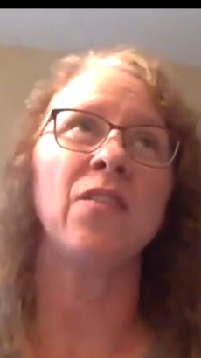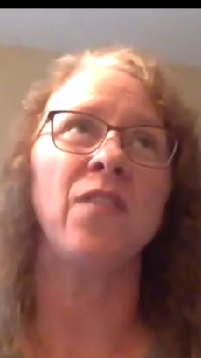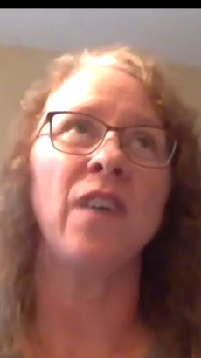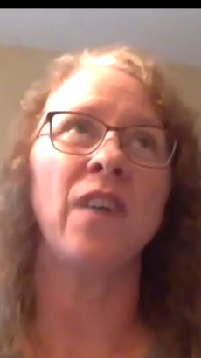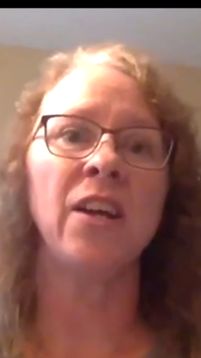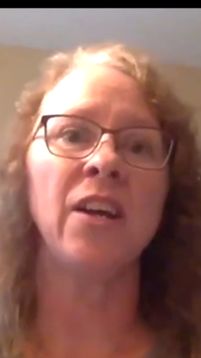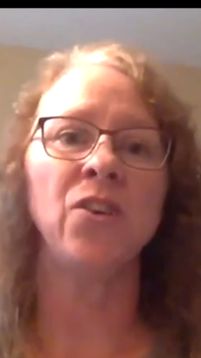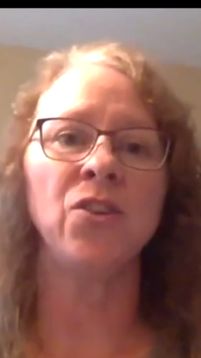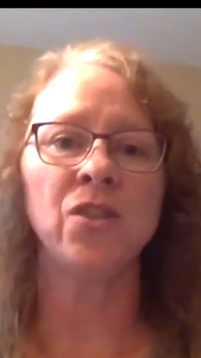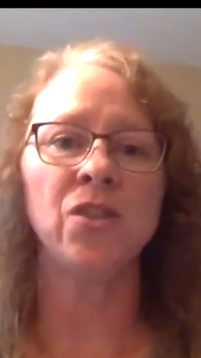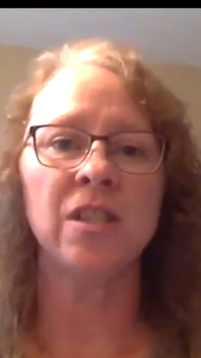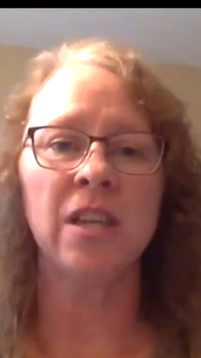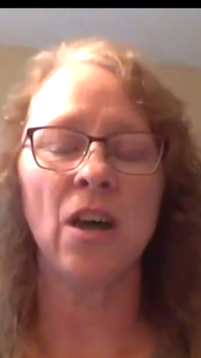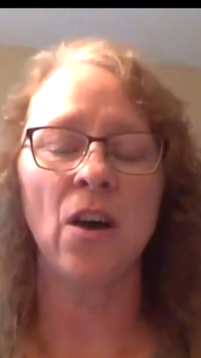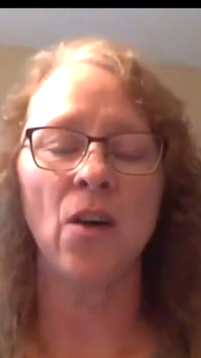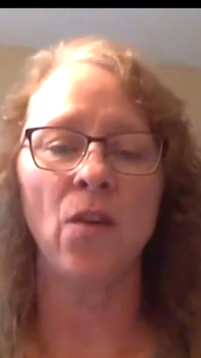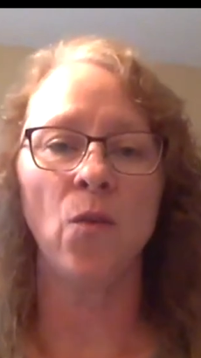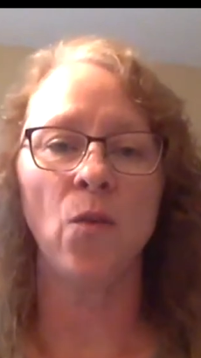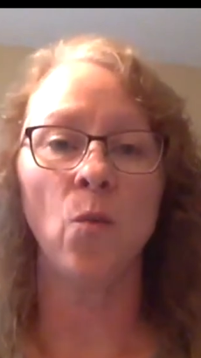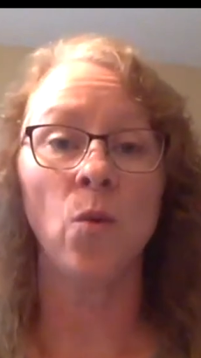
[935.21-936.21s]
find
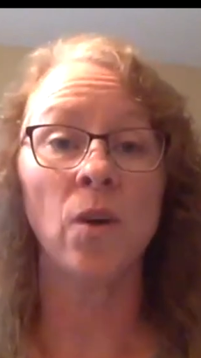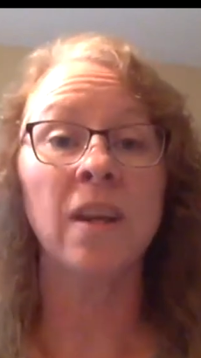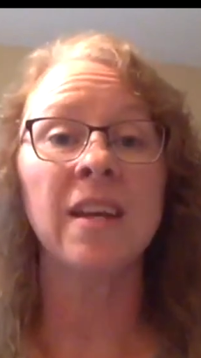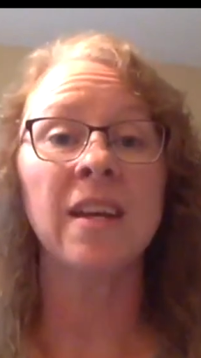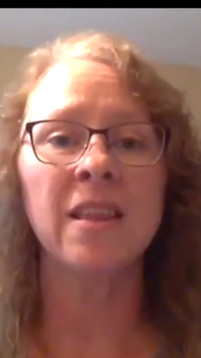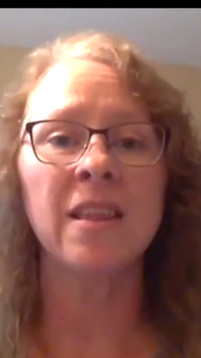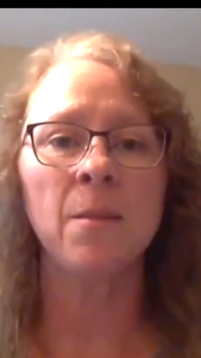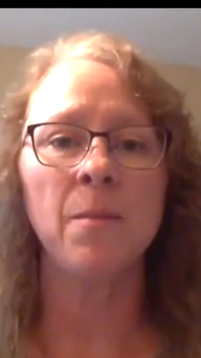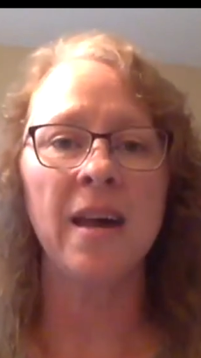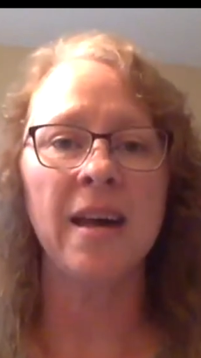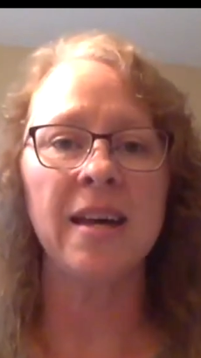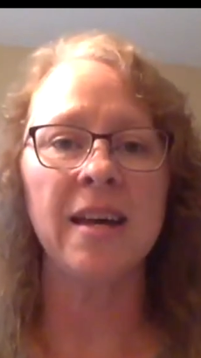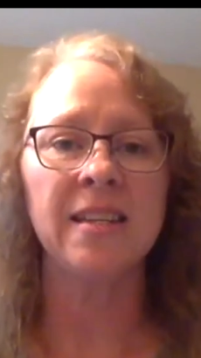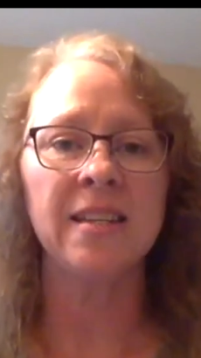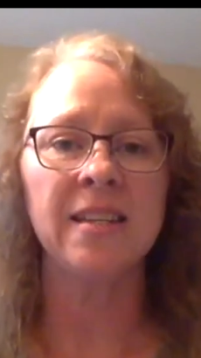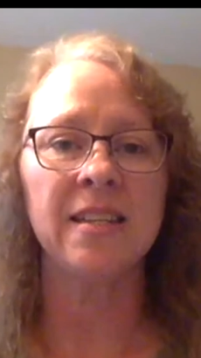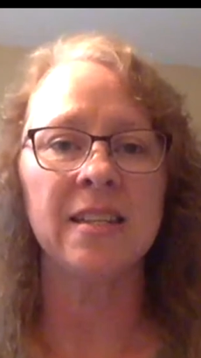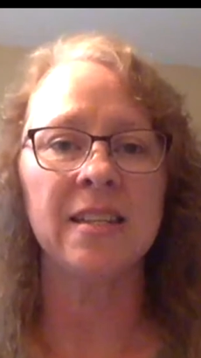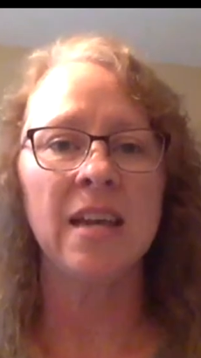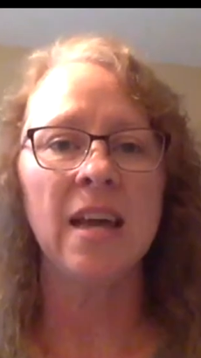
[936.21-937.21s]
yourself working the
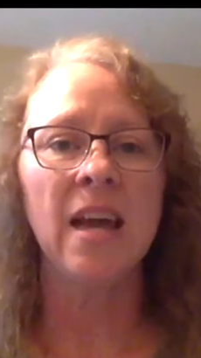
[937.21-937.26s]
best,